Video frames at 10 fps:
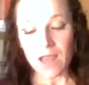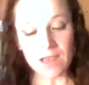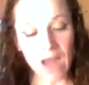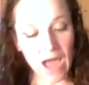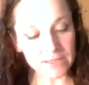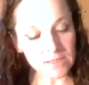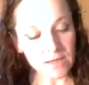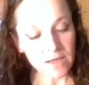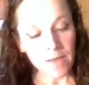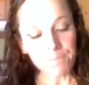not
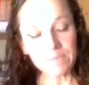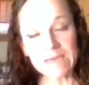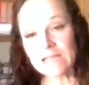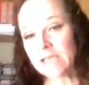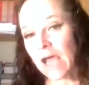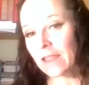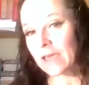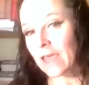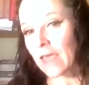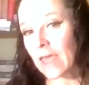me
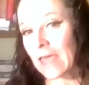telling